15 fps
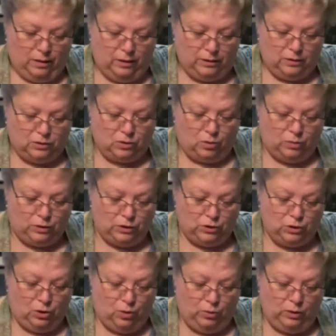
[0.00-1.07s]
So it's a
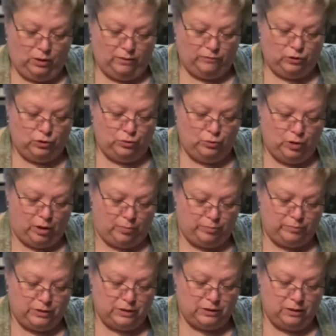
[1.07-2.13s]
total of 2
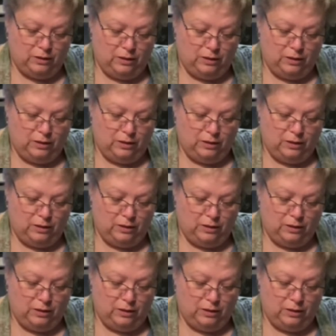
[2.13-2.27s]
cups.